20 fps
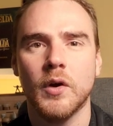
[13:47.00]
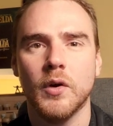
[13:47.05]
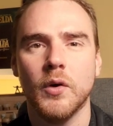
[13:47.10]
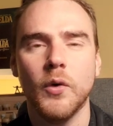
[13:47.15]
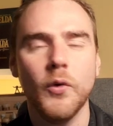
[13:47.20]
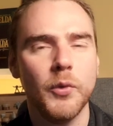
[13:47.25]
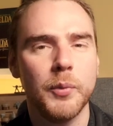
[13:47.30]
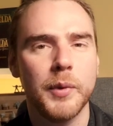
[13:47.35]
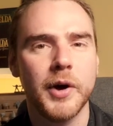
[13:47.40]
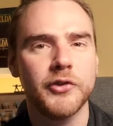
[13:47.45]

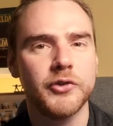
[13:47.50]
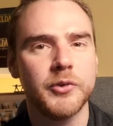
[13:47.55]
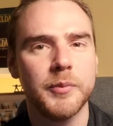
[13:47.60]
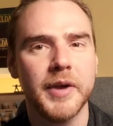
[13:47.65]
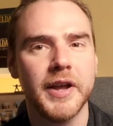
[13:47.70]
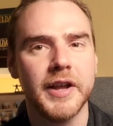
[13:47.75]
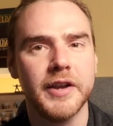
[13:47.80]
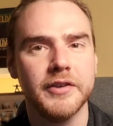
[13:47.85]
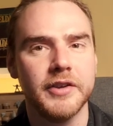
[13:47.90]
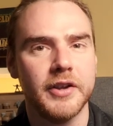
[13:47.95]
Otherwise
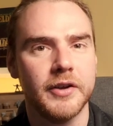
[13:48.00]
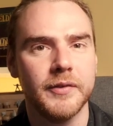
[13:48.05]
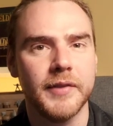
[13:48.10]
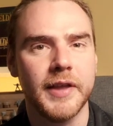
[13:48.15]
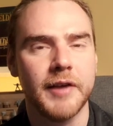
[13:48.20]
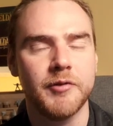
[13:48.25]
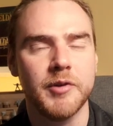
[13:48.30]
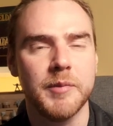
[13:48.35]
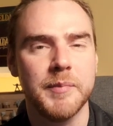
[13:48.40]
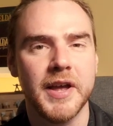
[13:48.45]

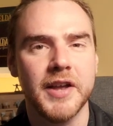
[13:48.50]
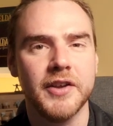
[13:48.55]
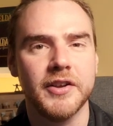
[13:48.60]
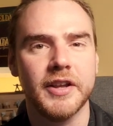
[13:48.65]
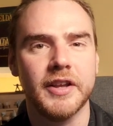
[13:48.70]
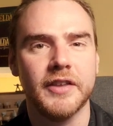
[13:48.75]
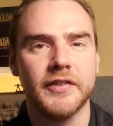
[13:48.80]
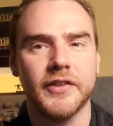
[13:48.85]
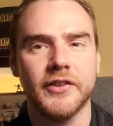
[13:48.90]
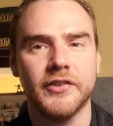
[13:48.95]
they've remained
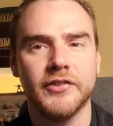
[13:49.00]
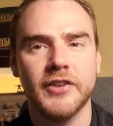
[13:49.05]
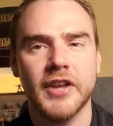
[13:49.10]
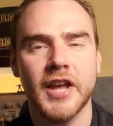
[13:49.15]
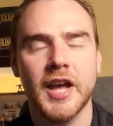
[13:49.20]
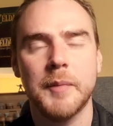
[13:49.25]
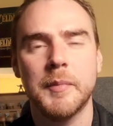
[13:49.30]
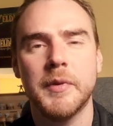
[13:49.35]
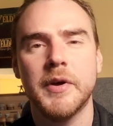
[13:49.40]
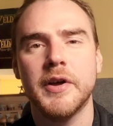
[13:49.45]
the
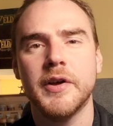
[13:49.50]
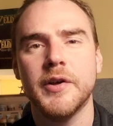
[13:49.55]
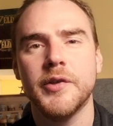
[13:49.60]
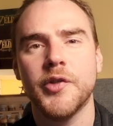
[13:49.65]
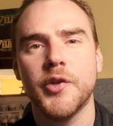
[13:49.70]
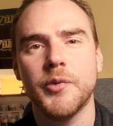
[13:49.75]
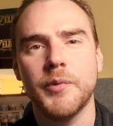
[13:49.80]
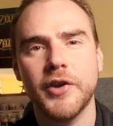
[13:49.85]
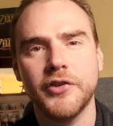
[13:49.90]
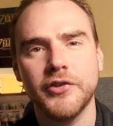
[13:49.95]
same.
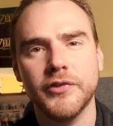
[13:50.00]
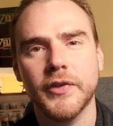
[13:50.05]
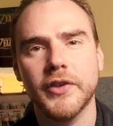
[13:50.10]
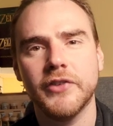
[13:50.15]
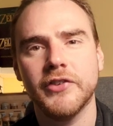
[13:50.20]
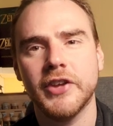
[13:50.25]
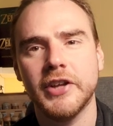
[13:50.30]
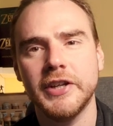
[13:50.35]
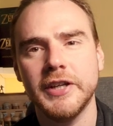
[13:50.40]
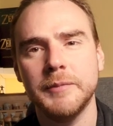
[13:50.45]
The rest of the
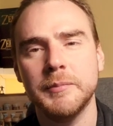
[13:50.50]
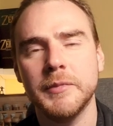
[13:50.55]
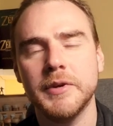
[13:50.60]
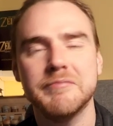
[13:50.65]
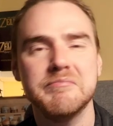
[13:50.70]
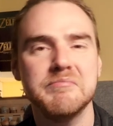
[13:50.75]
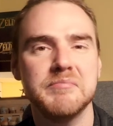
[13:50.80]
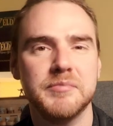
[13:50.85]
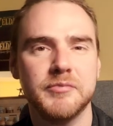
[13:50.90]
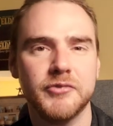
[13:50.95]
team,
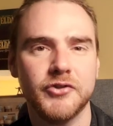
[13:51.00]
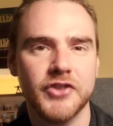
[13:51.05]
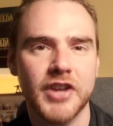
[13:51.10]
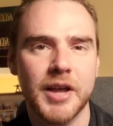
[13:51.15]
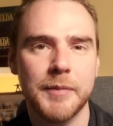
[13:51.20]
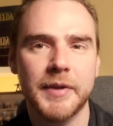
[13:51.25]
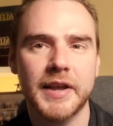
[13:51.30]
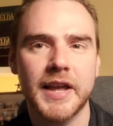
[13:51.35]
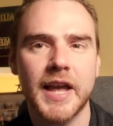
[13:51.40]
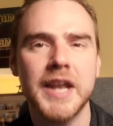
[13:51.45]

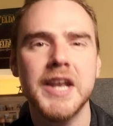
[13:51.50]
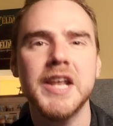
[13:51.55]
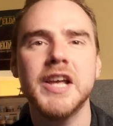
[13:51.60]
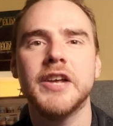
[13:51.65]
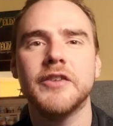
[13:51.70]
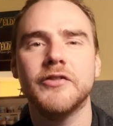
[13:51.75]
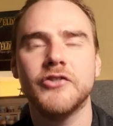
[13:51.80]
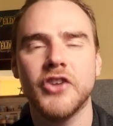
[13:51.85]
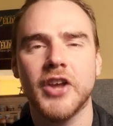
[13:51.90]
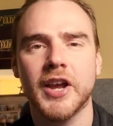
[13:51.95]
same again,
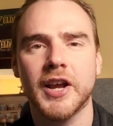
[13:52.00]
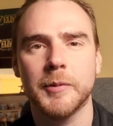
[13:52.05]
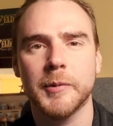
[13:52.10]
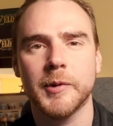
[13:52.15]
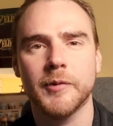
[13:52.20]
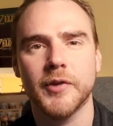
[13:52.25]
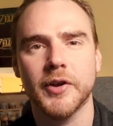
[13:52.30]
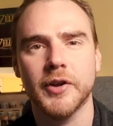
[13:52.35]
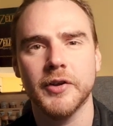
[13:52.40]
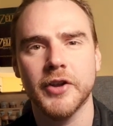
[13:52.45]
have taken a
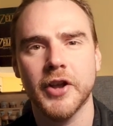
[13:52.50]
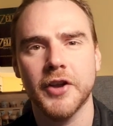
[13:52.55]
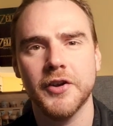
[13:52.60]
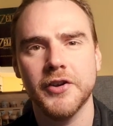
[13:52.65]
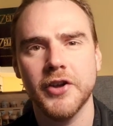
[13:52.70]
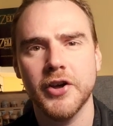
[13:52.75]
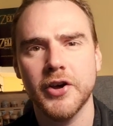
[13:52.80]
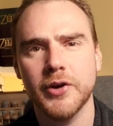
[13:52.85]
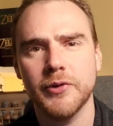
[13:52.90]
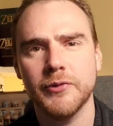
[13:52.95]
bit of a
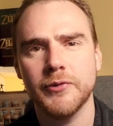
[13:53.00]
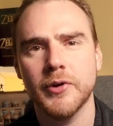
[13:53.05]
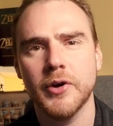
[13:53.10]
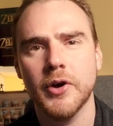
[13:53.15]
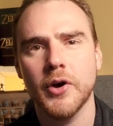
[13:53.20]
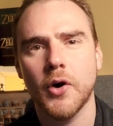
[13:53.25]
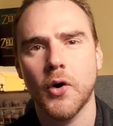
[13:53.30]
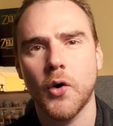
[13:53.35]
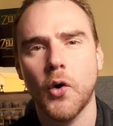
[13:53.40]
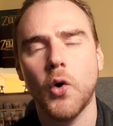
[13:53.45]
nerf,
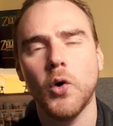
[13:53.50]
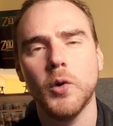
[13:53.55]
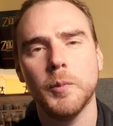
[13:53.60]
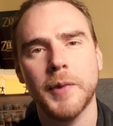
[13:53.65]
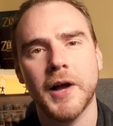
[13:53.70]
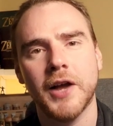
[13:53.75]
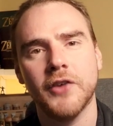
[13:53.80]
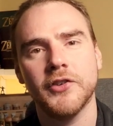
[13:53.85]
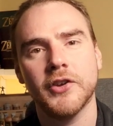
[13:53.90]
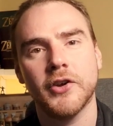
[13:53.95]
all
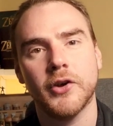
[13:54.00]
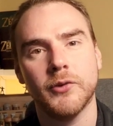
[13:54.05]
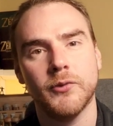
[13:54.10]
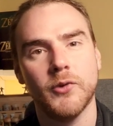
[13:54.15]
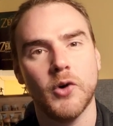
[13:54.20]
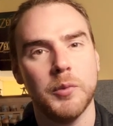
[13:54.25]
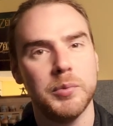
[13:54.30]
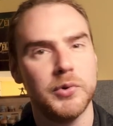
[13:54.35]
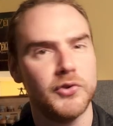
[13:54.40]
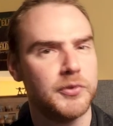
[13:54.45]
passing on a
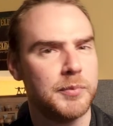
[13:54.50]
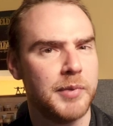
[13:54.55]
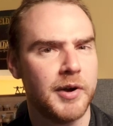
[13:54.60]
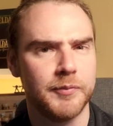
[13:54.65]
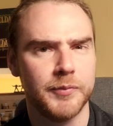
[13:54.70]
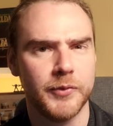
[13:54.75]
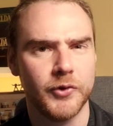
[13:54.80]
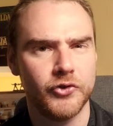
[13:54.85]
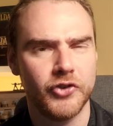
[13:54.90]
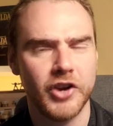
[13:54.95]
4+ apart
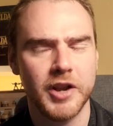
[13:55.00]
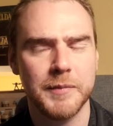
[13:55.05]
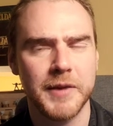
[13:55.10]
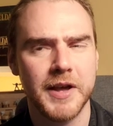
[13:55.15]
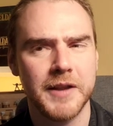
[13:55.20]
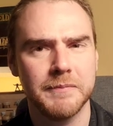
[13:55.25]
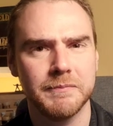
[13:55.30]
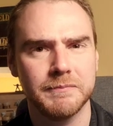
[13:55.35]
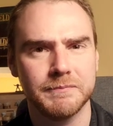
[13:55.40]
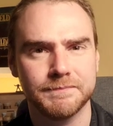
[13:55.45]
from the Tree
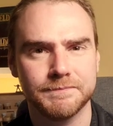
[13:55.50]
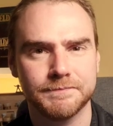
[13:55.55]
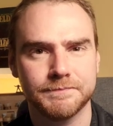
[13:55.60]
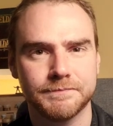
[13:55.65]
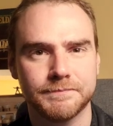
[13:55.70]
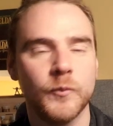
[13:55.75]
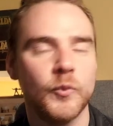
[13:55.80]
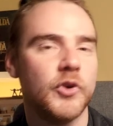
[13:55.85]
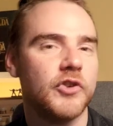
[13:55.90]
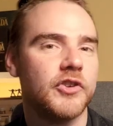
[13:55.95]
Man,
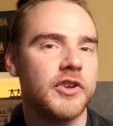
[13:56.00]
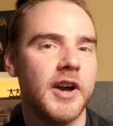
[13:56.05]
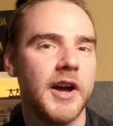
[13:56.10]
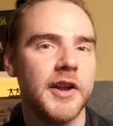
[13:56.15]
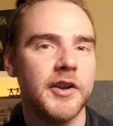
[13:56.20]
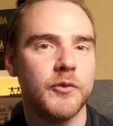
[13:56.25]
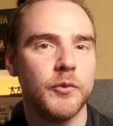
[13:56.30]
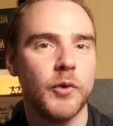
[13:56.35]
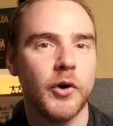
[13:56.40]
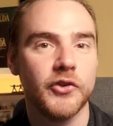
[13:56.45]
which
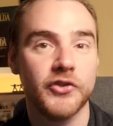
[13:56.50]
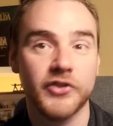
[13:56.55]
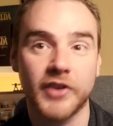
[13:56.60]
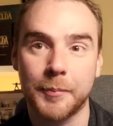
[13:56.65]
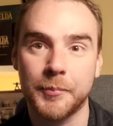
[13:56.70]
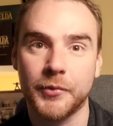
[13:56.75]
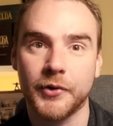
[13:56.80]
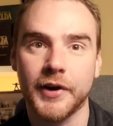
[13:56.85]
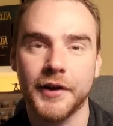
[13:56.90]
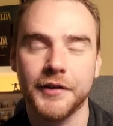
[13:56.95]
kind of what
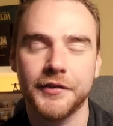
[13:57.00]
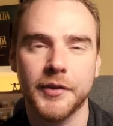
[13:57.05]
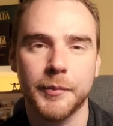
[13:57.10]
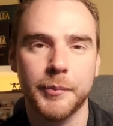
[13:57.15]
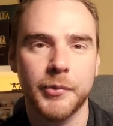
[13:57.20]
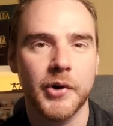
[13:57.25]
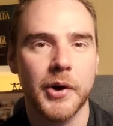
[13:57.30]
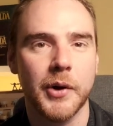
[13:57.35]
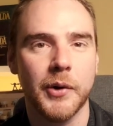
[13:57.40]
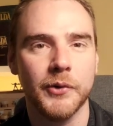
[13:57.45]
separates the
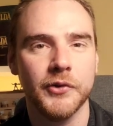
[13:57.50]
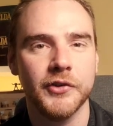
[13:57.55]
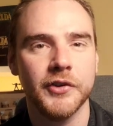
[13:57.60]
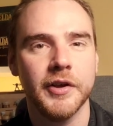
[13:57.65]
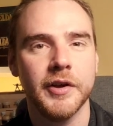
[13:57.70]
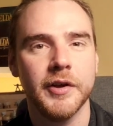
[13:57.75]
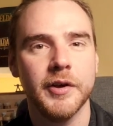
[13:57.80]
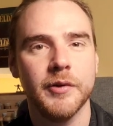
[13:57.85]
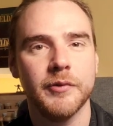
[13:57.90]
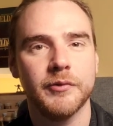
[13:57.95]
Proles
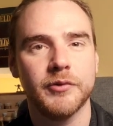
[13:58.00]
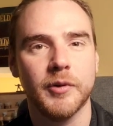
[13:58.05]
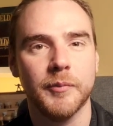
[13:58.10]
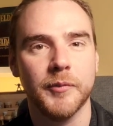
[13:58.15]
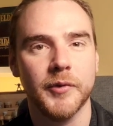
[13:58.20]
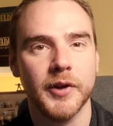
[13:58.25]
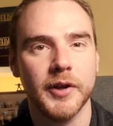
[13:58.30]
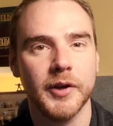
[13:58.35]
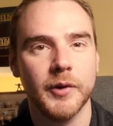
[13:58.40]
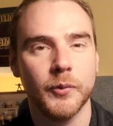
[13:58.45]
from
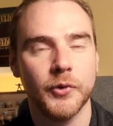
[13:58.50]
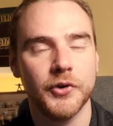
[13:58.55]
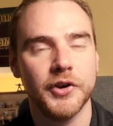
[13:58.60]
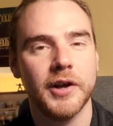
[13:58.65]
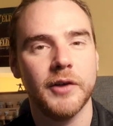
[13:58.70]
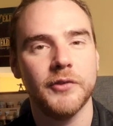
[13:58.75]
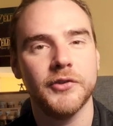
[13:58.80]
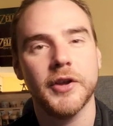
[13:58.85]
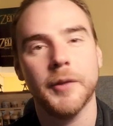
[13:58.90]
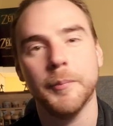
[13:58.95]
the Wood
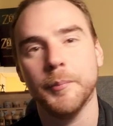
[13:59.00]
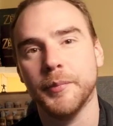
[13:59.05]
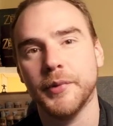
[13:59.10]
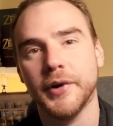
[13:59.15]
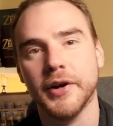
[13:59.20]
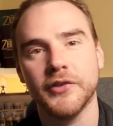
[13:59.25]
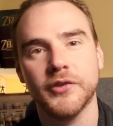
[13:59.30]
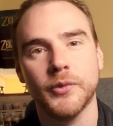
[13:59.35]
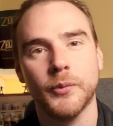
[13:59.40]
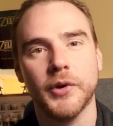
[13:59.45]
Elves and
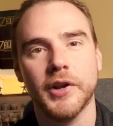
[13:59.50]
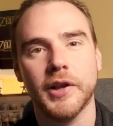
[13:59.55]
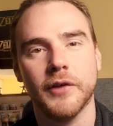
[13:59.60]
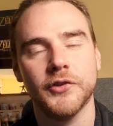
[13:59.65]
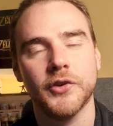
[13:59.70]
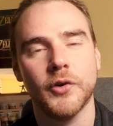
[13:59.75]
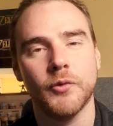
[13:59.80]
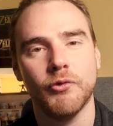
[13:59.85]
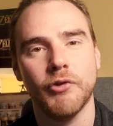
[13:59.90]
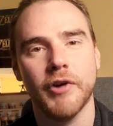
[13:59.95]
brings the Wood
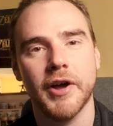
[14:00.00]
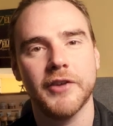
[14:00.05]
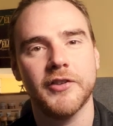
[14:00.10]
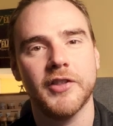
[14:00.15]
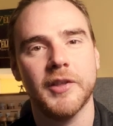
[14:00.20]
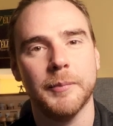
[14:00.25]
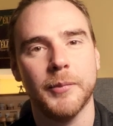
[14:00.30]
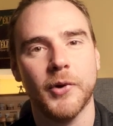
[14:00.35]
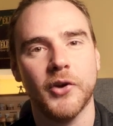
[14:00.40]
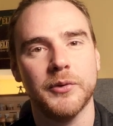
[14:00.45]
Elves right to
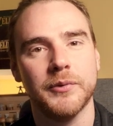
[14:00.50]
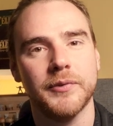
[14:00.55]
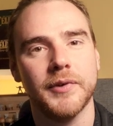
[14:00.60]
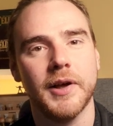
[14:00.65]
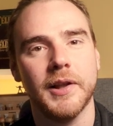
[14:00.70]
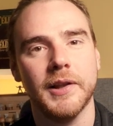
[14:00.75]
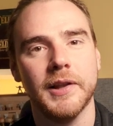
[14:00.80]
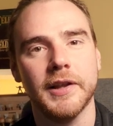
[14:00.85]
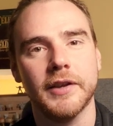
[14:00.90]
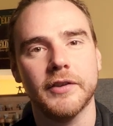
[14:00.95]
the bottom of
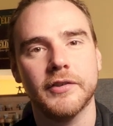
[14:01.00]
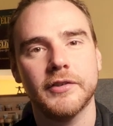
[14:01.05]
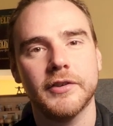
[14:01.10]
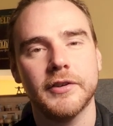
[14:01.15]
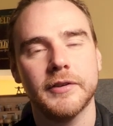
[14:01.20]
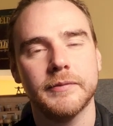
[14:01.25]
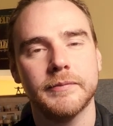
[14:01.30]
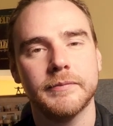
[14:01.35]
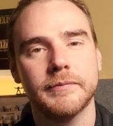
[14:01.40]
our list.